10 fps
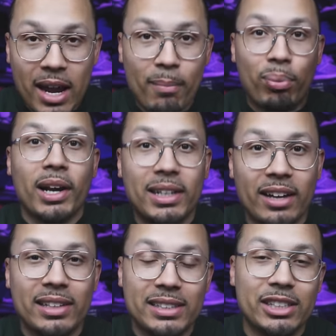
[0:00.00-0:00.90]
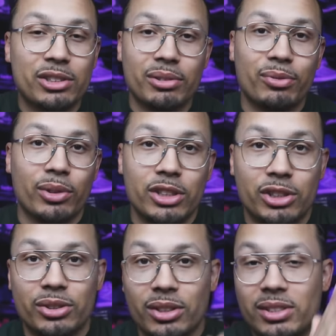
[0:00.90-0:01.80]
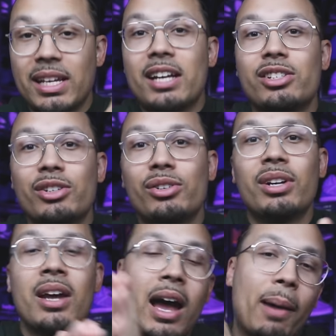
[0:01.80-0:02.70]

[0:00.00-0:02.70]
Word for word: and break down this history for the shoe, so stay tuned.